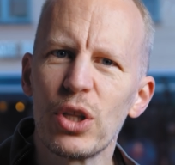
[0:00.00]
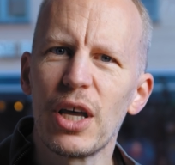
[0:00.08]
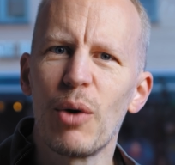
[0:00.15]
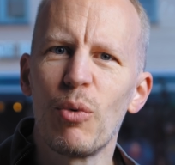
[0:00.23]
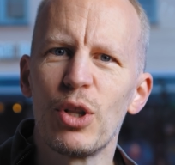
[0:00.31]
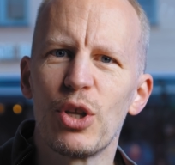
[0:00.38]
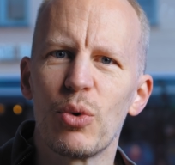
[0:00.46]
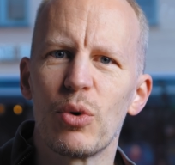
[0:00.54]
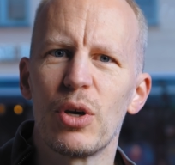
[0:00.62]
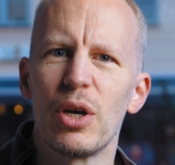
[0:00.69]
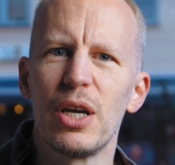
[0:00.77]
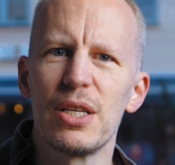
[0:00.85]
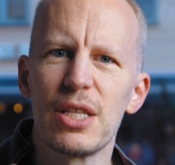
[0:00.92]
I will do
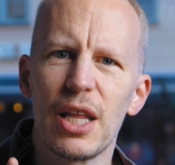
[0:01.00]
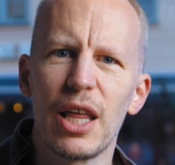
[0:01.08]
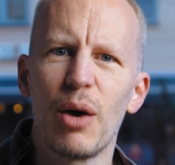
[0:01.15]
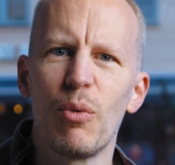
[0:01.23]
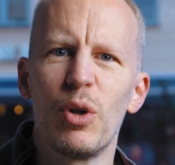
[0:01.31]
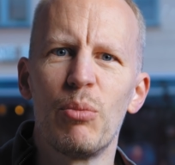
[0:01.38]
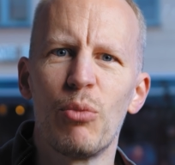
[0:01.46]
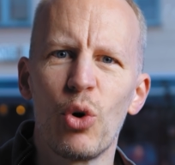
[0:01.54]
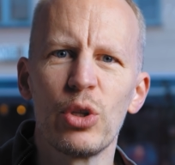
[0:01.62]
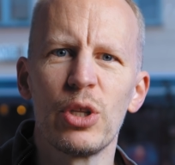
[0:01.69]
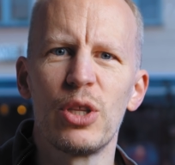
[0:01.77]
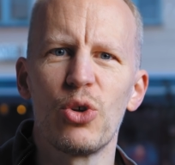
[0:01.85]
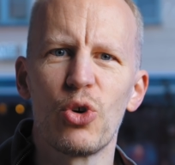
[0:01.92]
is that I will
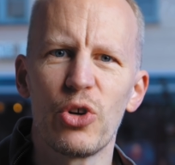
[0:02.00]
monitor